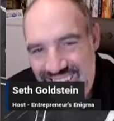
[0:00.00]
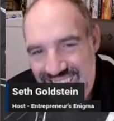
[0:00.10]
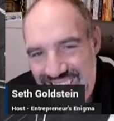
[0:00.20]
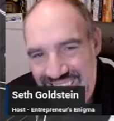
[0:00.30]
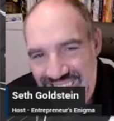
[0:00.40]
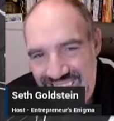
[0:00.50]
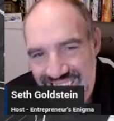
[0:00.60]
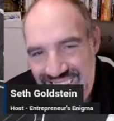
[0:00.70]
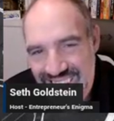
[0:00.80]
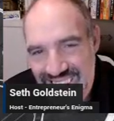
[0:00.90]

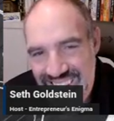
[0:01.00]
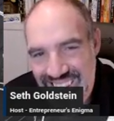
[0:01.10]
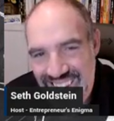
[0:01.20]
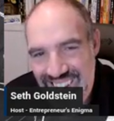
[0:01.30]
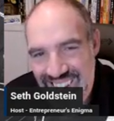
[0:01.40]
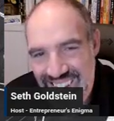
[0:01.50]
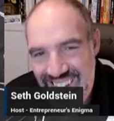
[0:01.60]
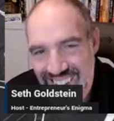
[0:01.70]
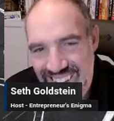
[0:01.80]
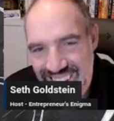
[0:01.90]

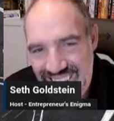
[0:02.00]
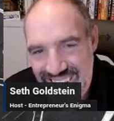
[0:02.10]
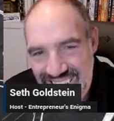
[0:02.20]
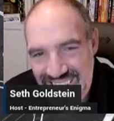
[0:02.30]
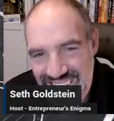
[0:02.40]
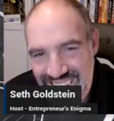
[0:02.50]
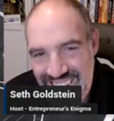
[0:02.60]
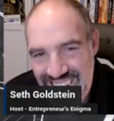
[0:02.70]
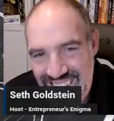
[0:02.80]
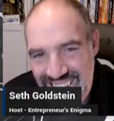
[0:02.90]

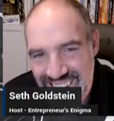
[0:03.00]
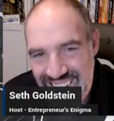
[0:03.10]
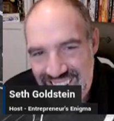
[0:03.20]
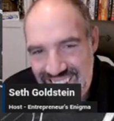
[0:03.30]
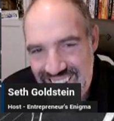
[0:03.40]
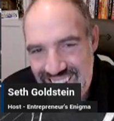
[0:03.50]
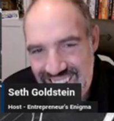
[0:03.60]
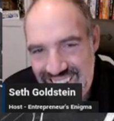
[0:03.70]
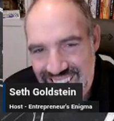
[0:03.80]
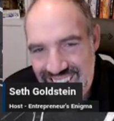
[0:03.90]
[no speech]